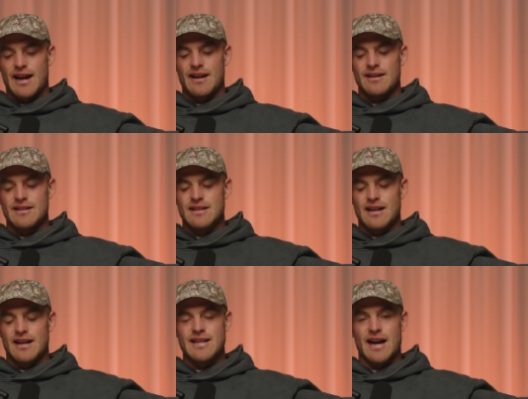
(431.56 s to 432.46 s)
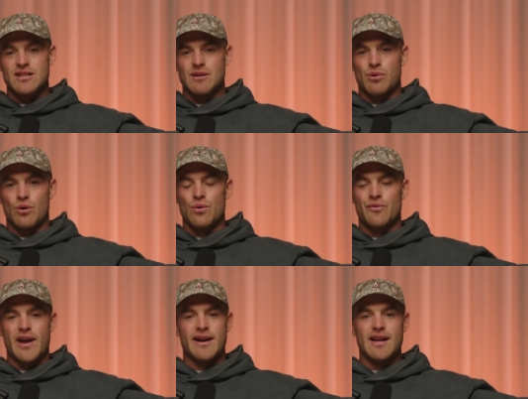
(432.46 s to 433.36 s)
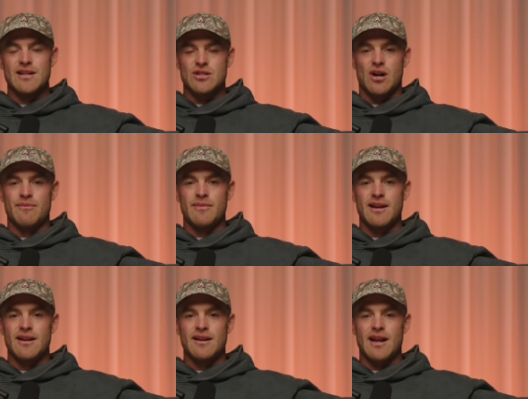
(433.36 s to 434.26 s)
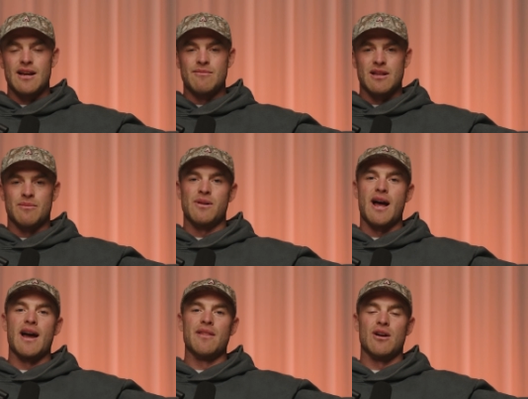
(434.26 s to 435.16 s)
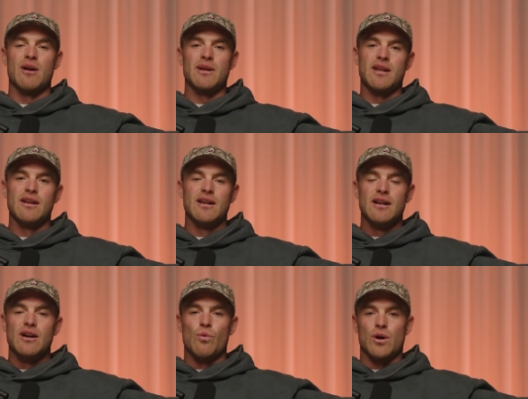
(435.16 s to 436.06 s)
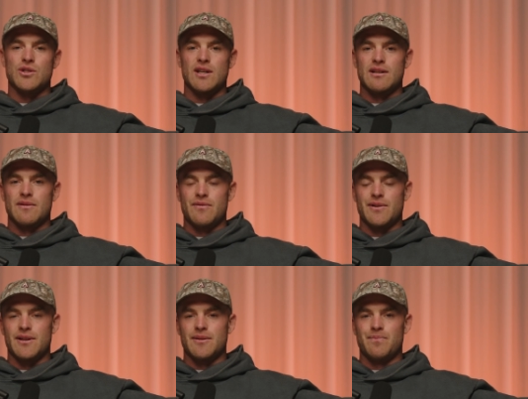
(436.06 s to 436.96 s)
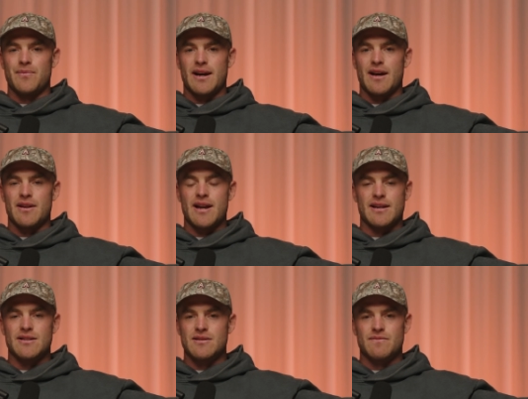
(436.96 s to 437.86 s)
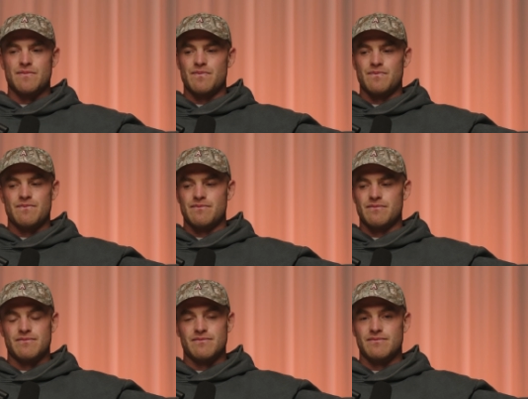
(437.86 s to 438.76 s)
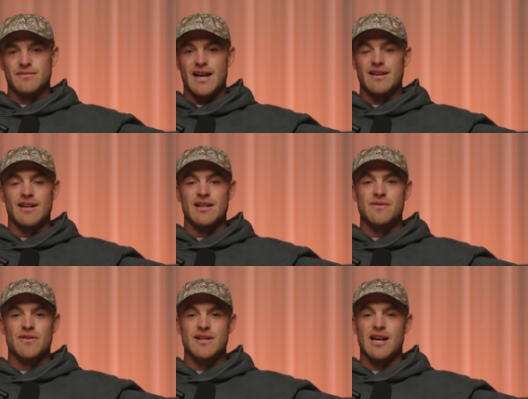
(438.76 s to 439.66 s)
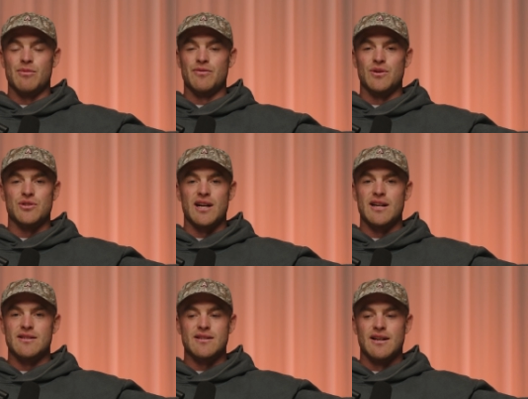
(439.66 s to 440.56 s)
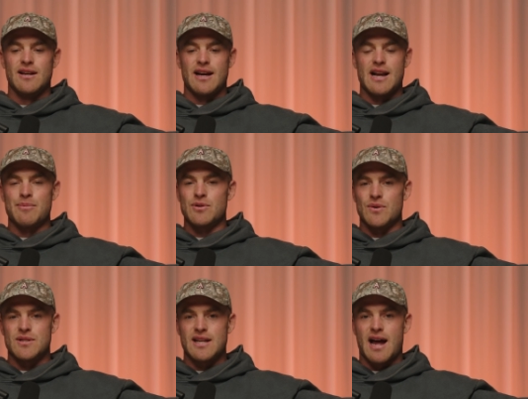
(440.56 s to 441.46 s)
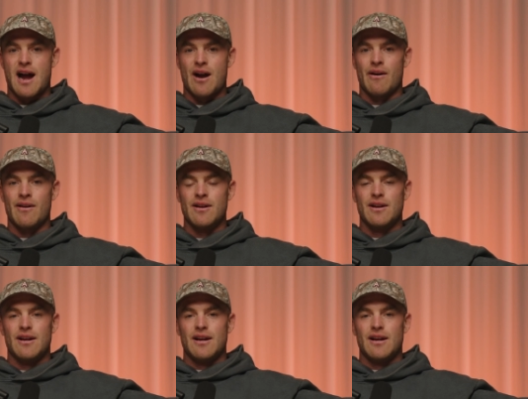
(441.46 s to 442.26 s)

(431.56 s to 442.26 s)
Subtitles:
and attacks the ball for any inside mid, he'd be the player that I'd be watching for the next 10 years, foreseeable future. He's an absolute star and